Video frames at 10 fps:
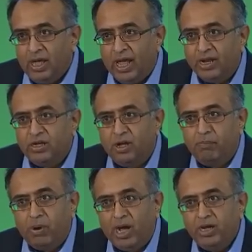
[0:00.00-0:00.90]
and
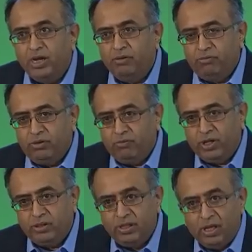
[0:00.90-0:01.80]
combine it
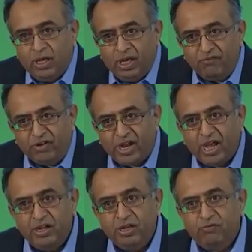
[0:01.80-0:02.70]
with a variety